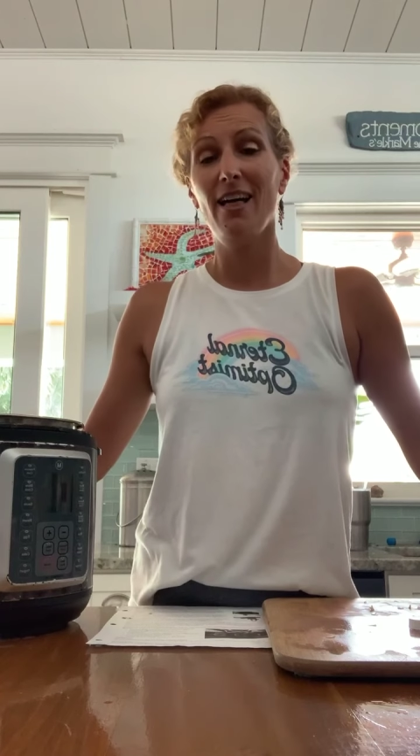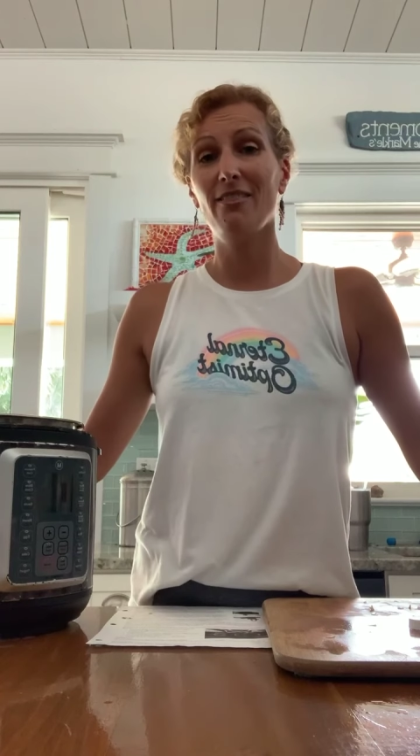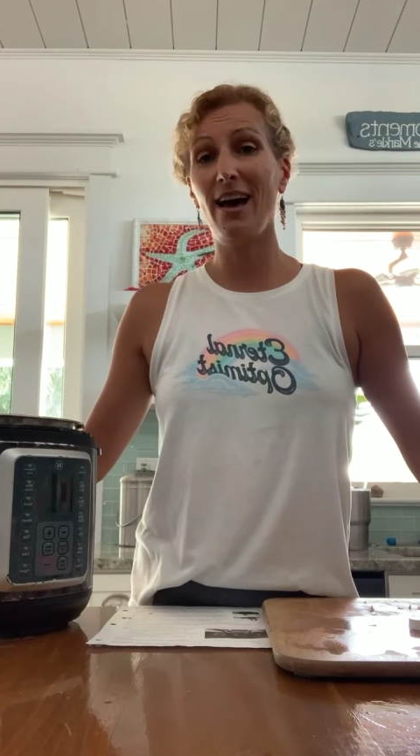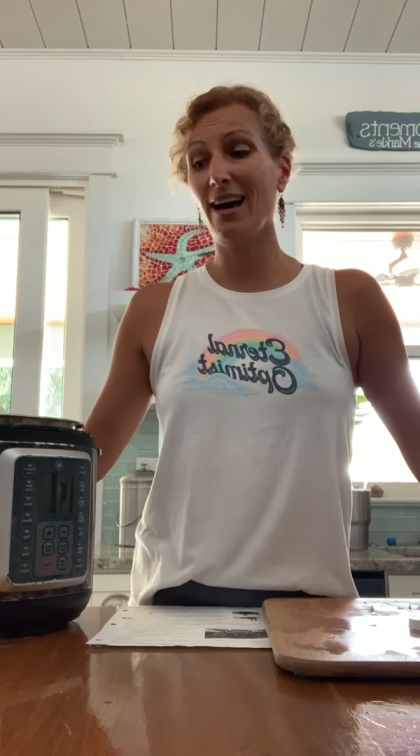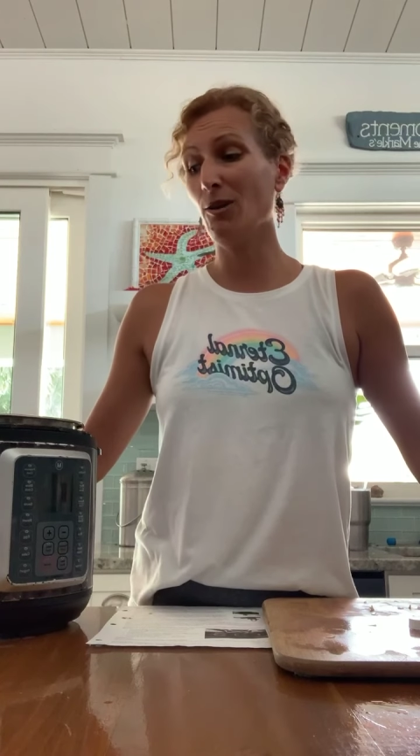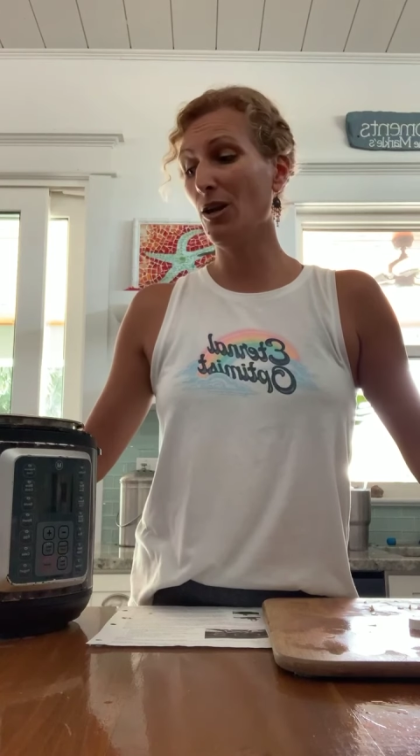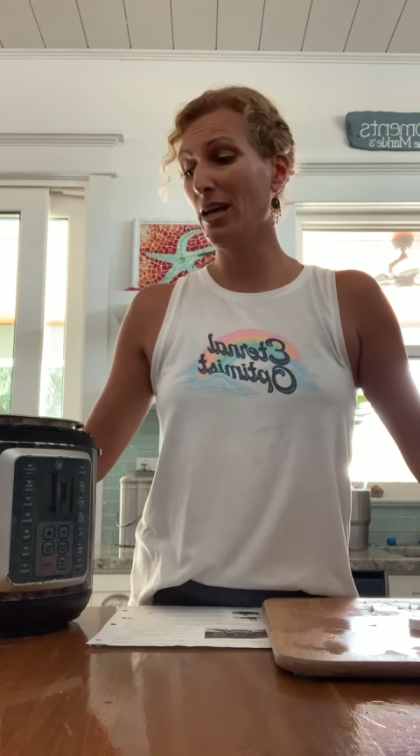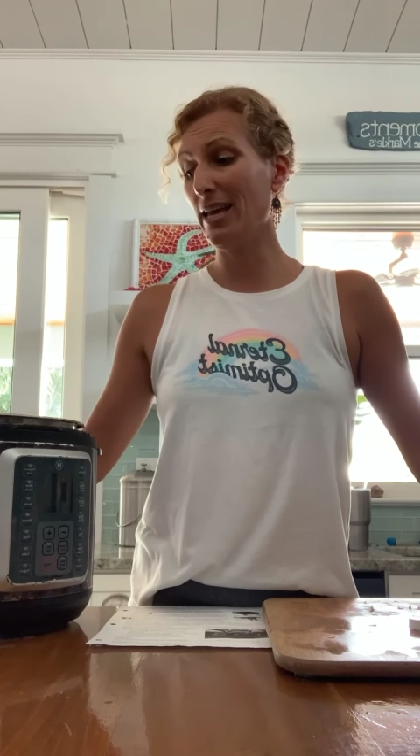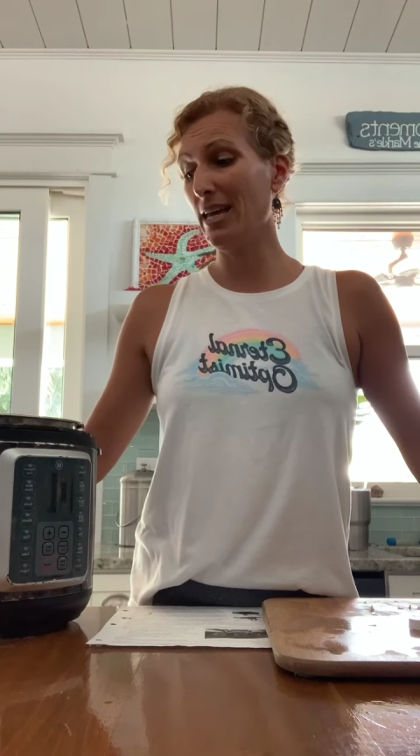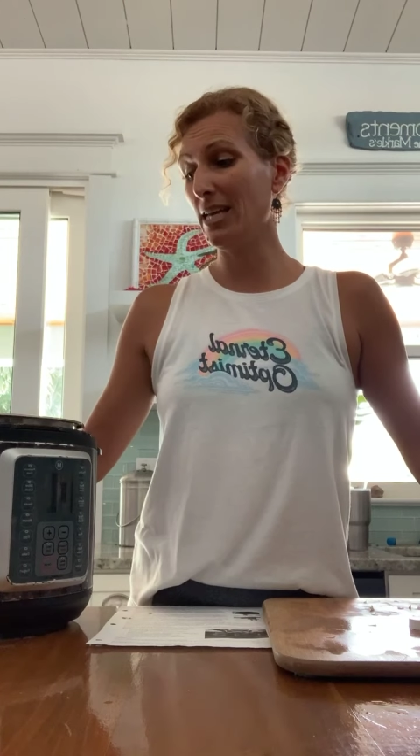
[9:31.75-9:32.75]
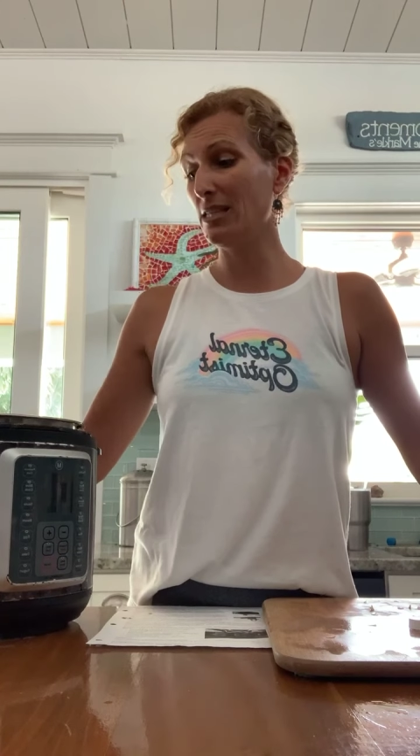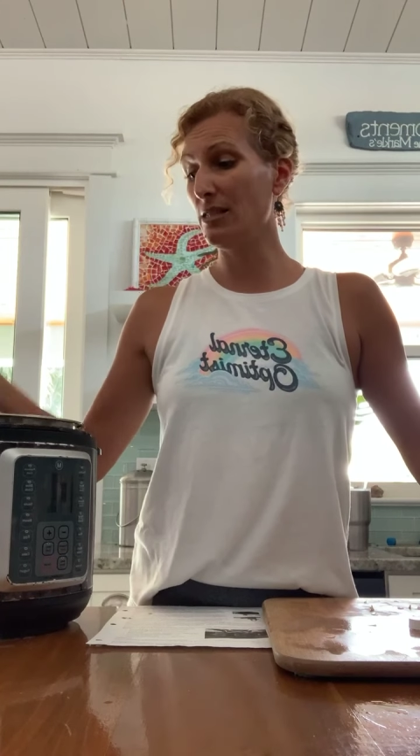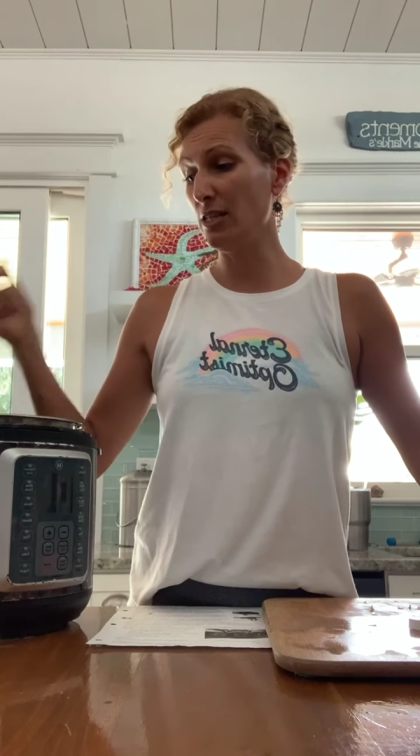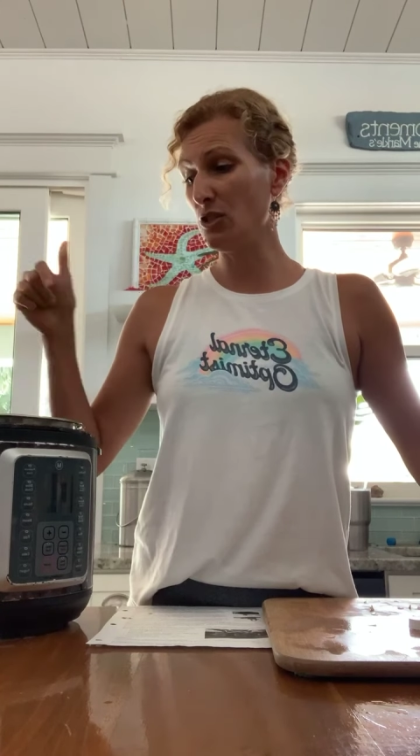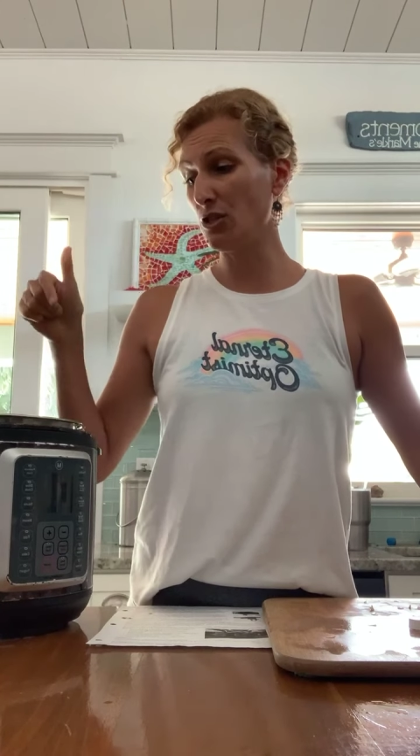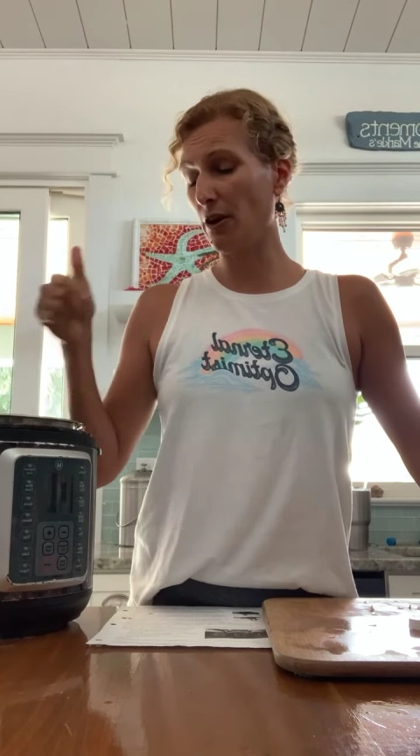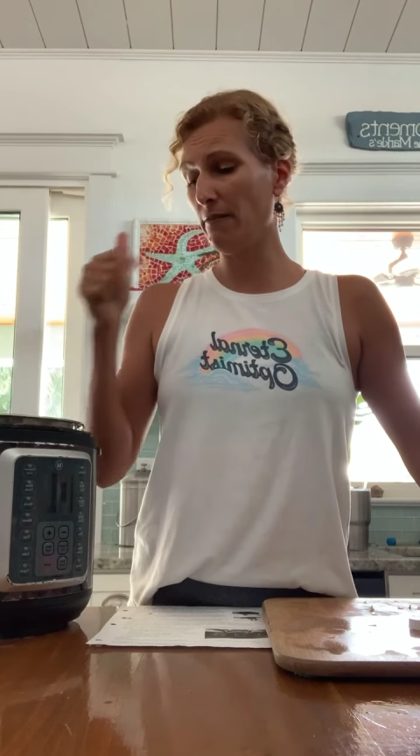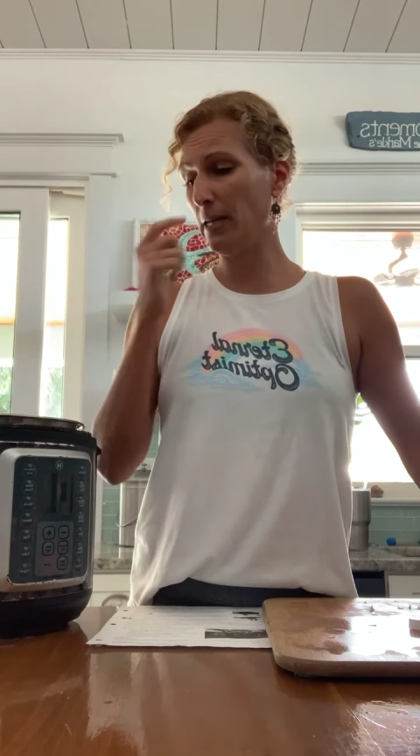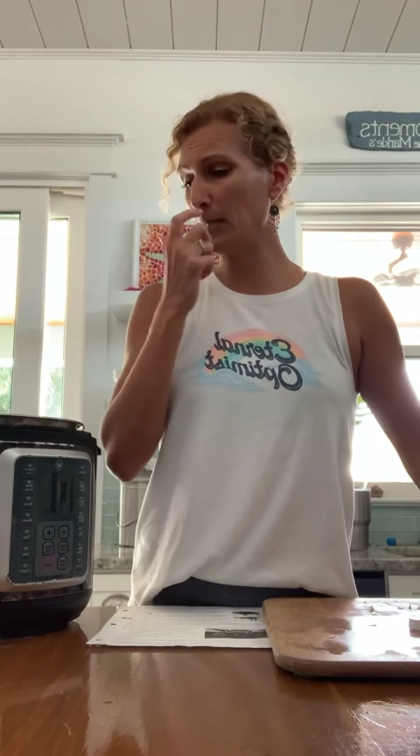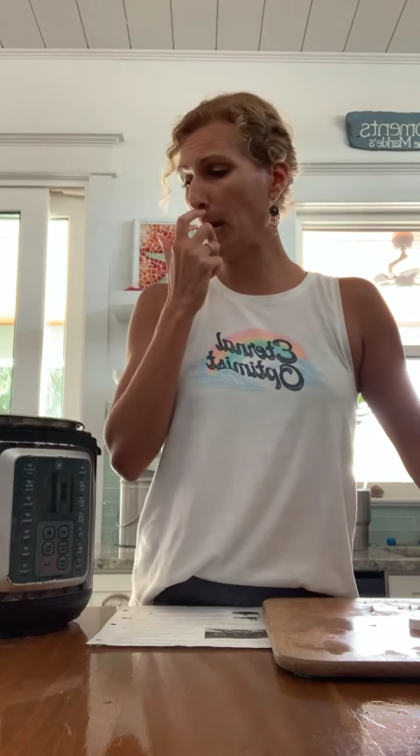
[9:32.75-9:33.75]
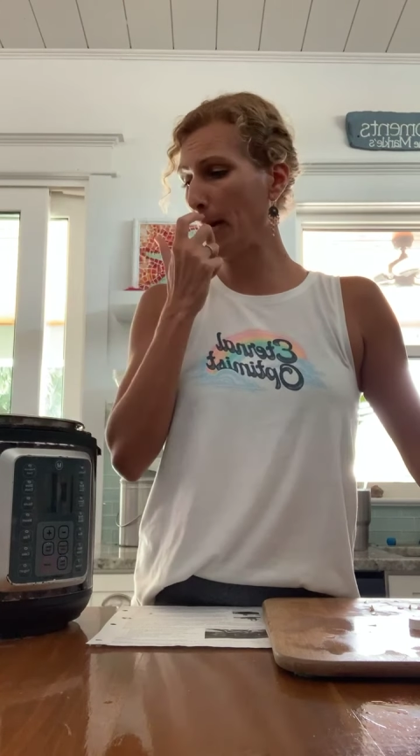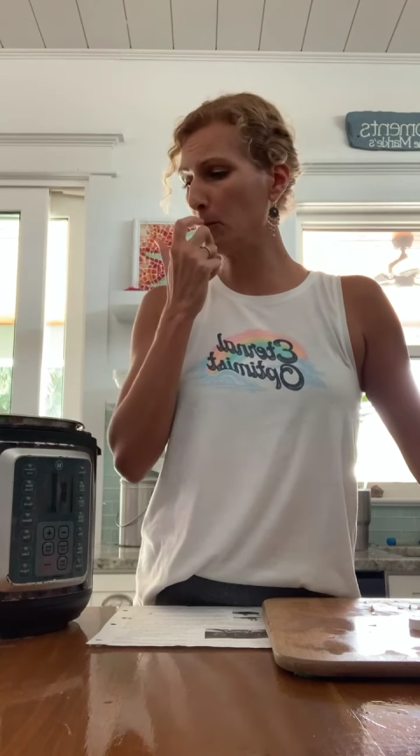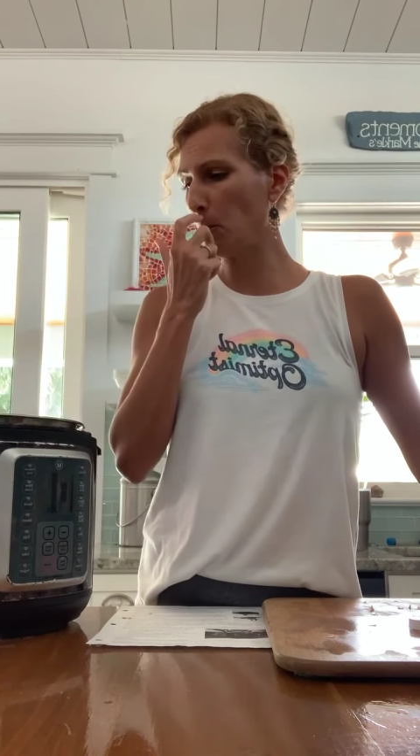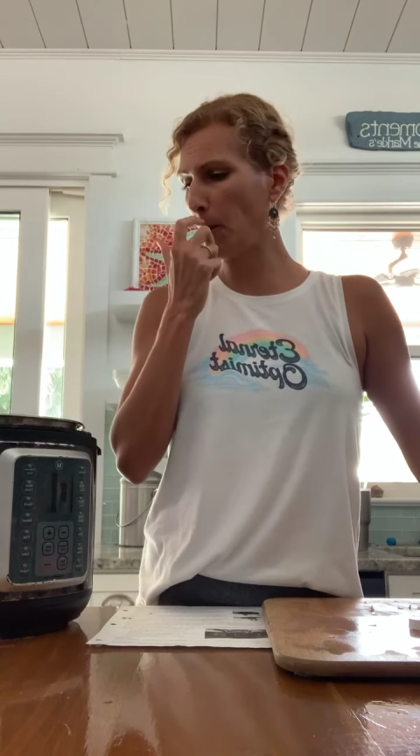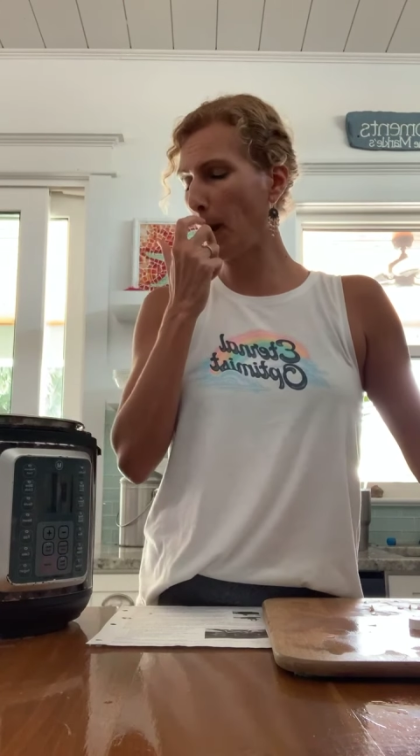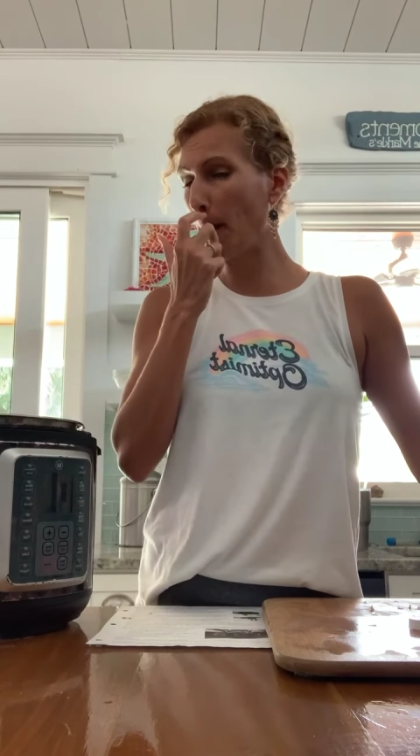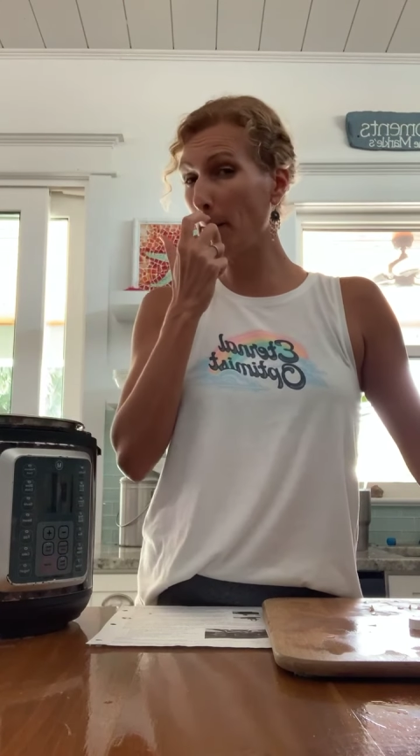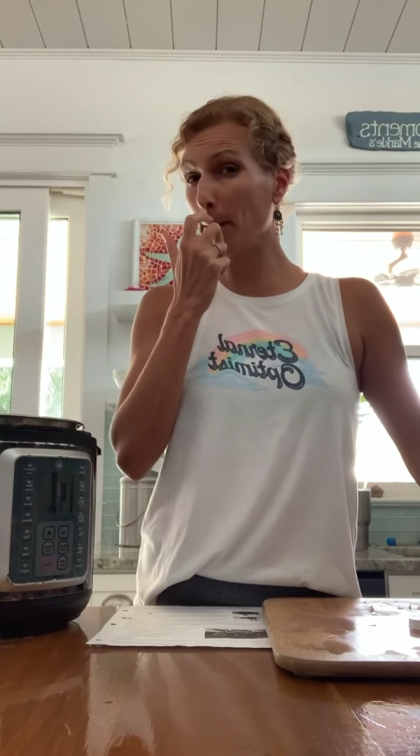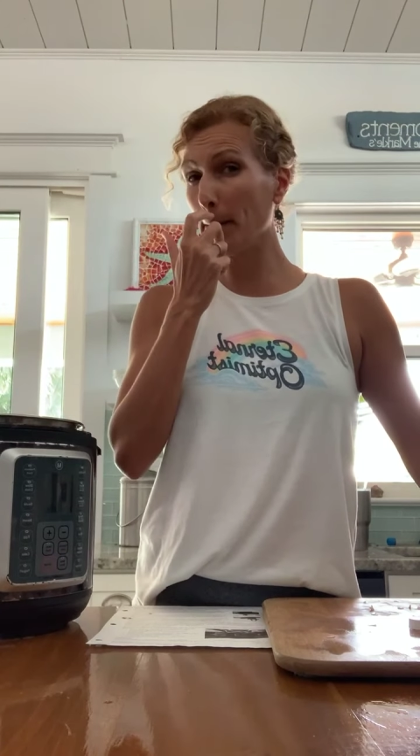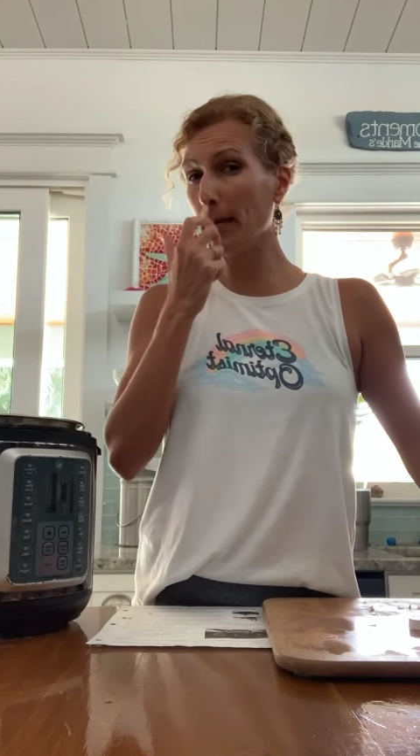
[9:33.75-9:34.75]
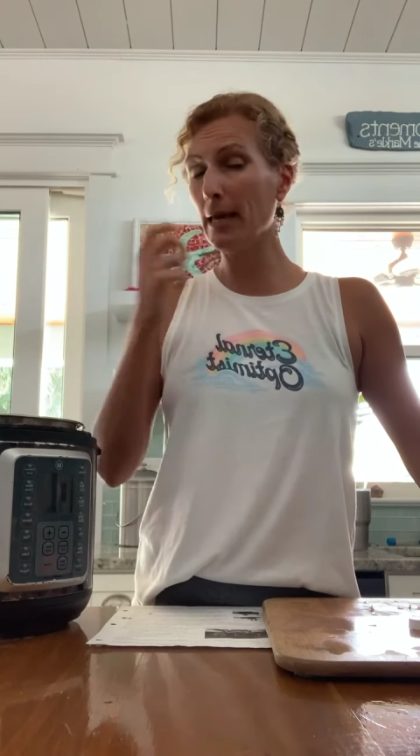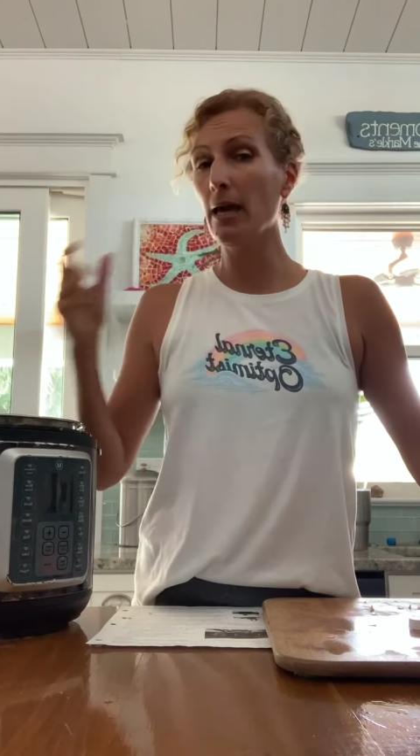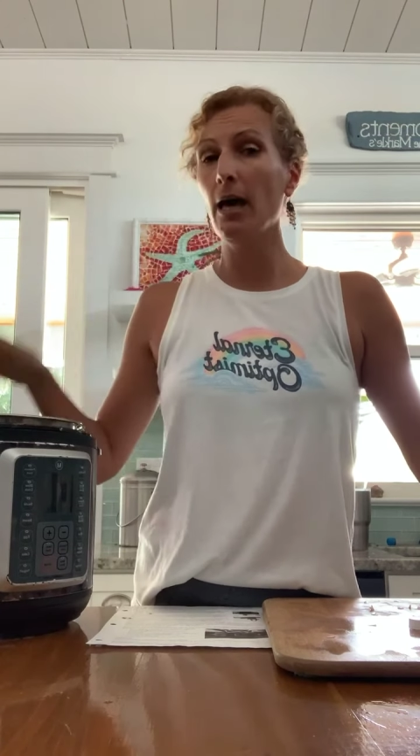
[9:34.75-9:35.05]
that is this serving size will probably